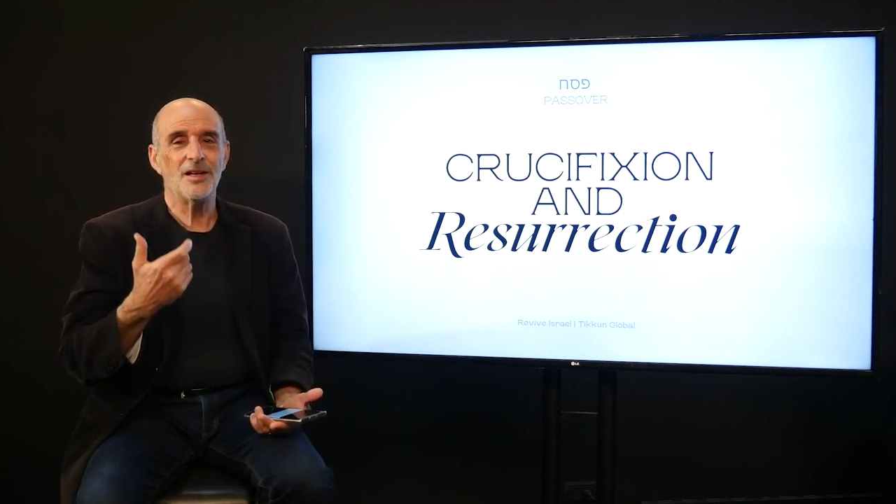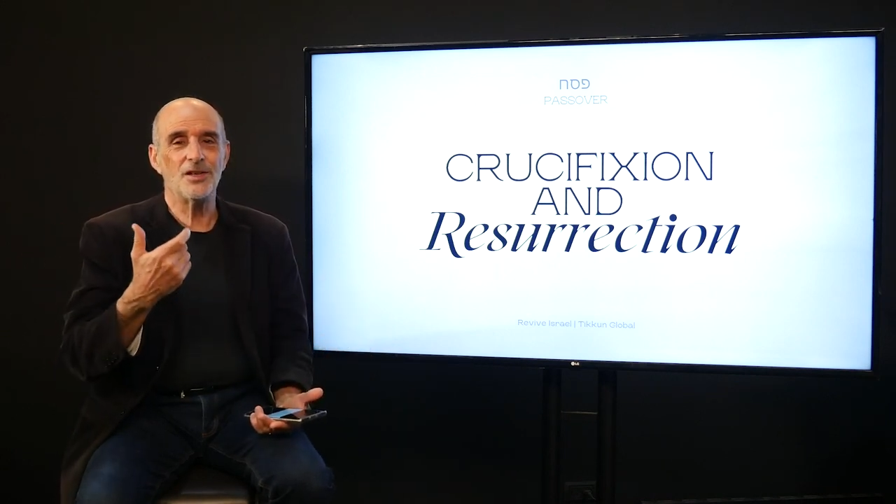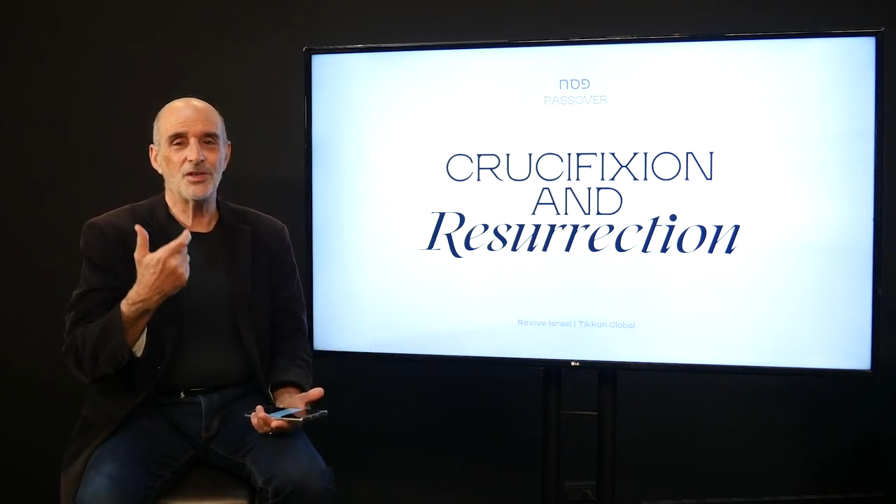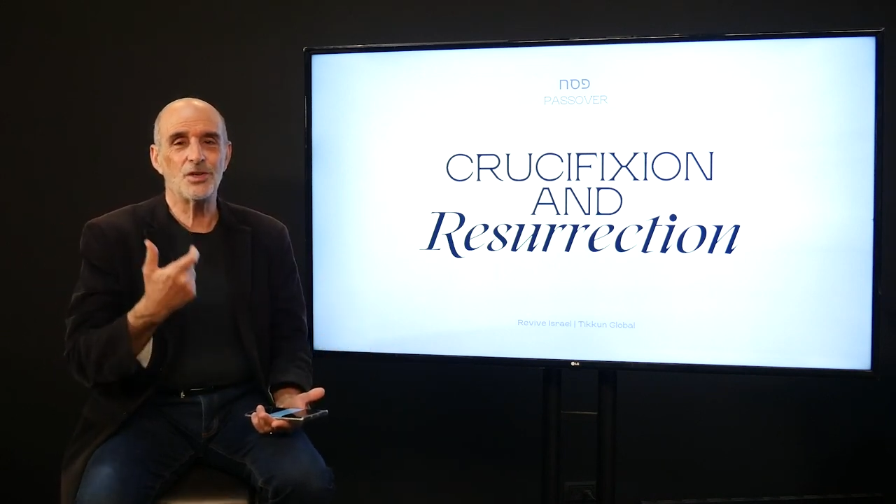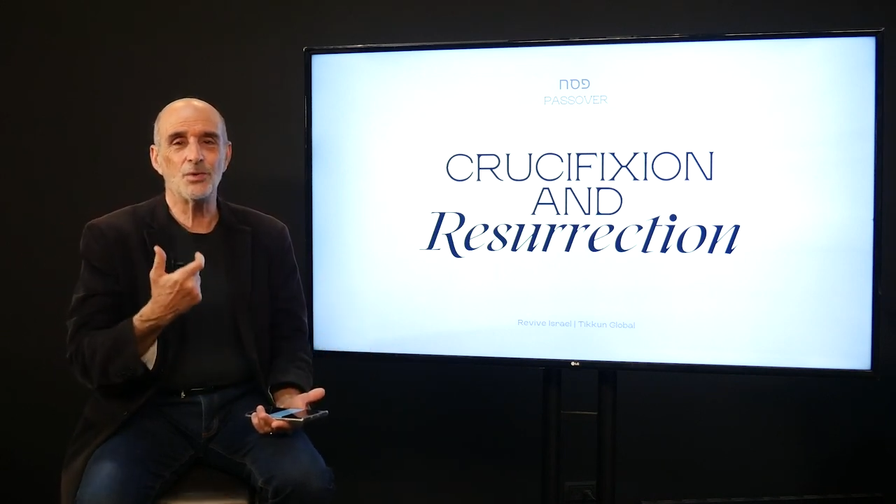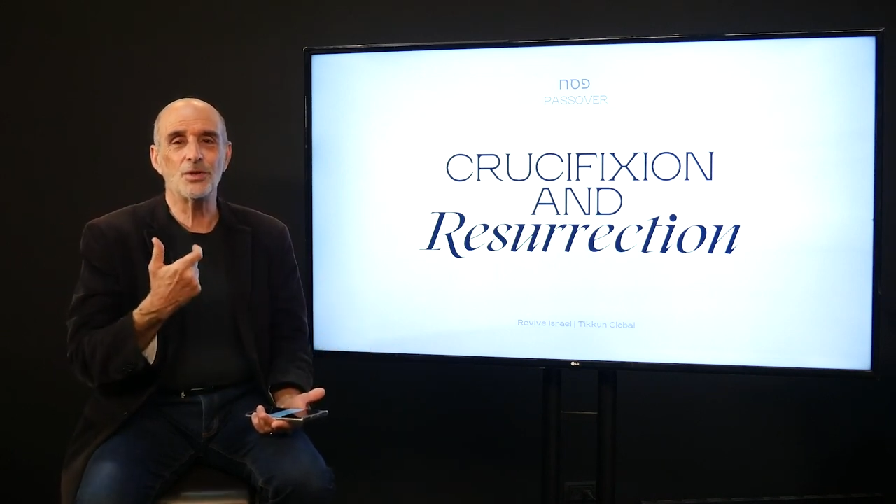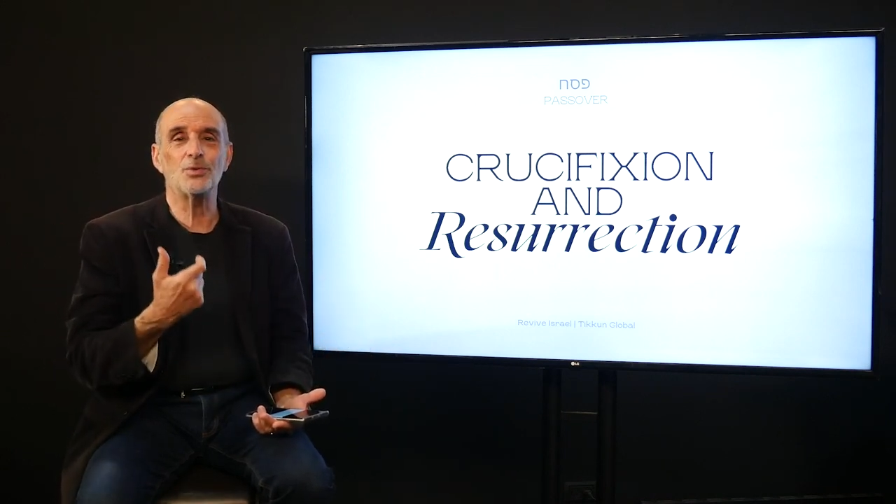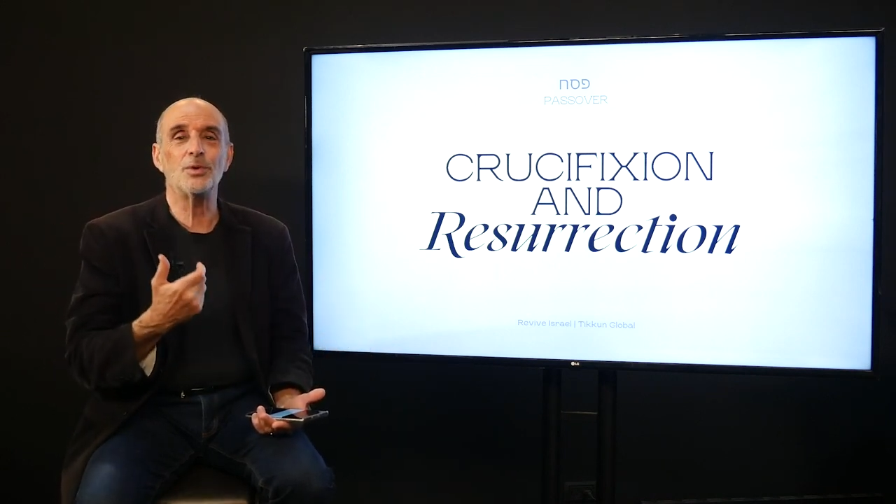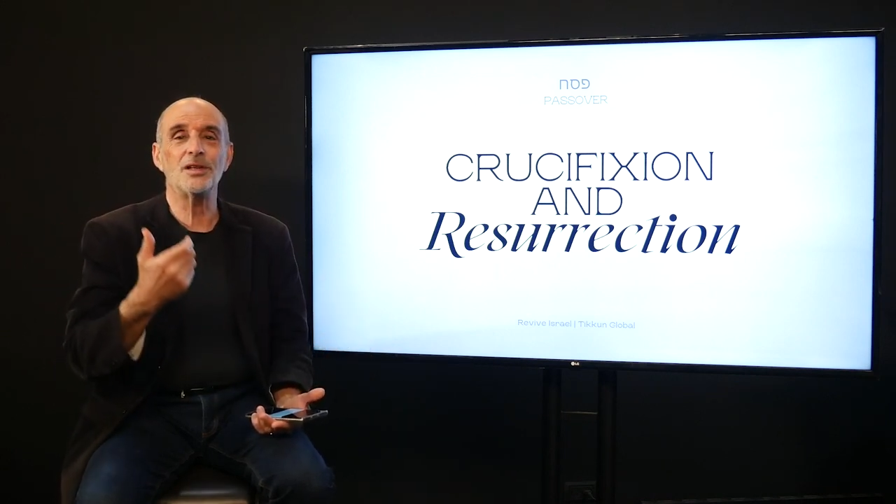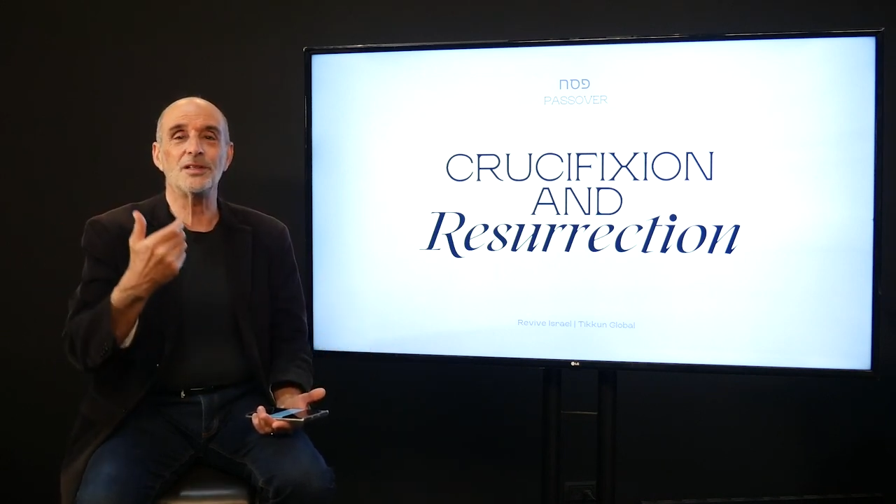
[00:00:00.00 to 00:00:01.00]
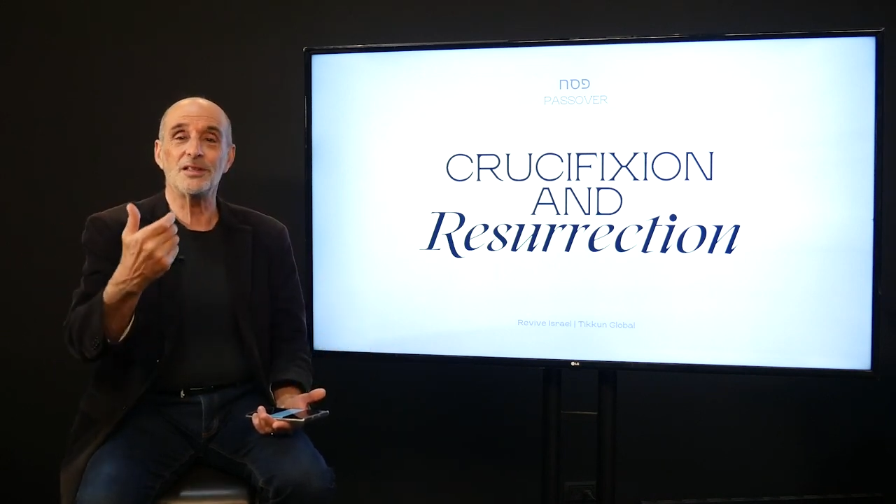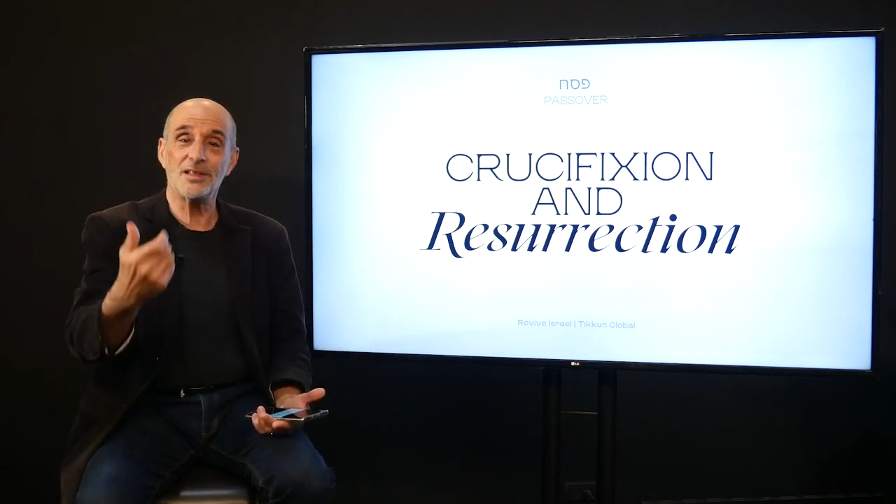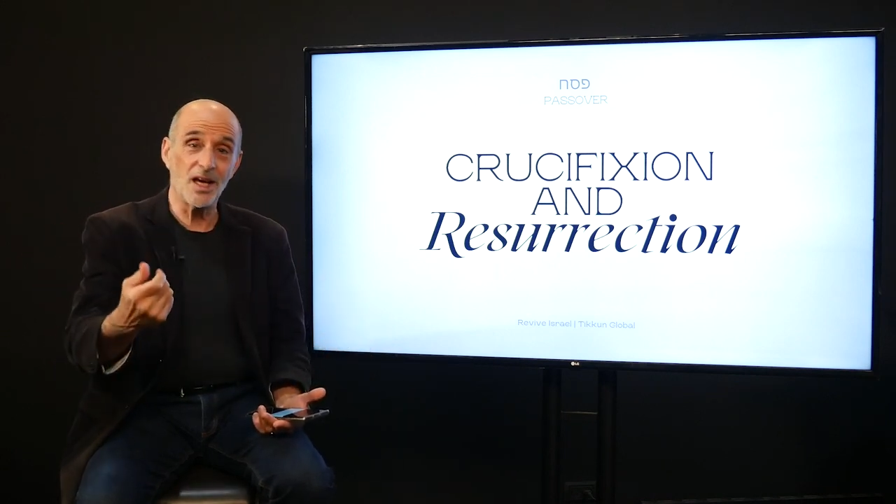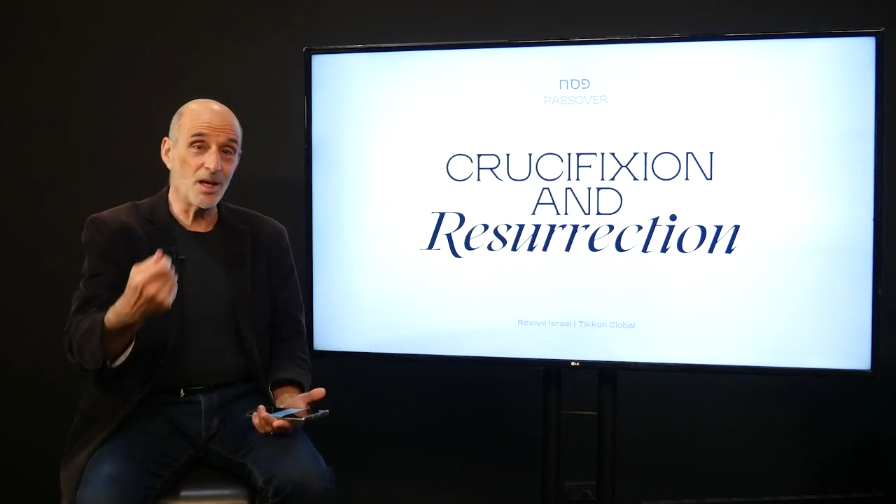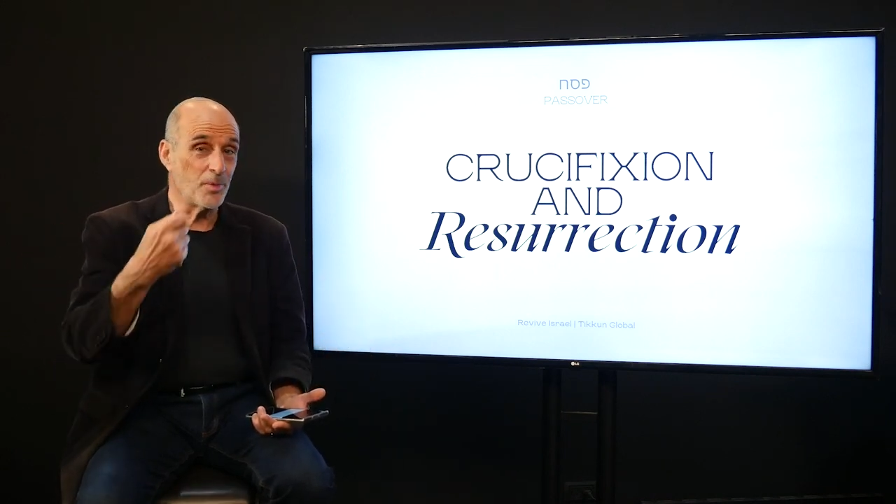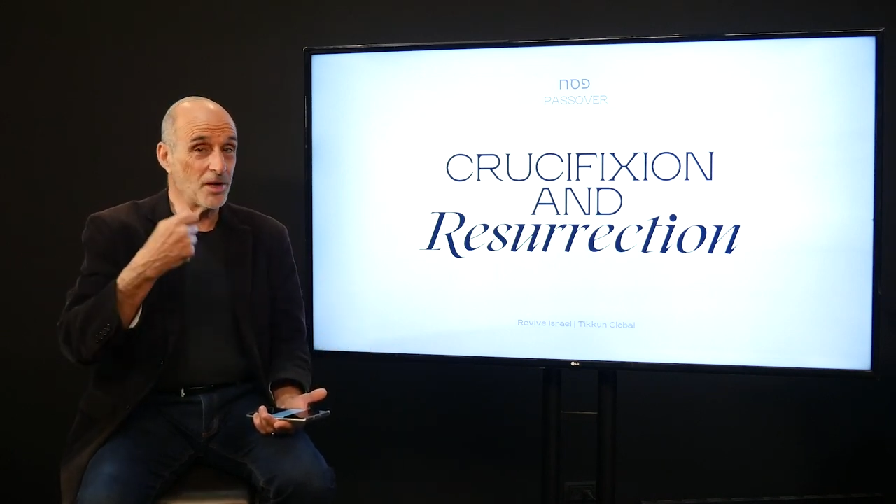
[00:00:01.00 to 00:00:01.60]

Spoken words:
And Yeshua is willing to take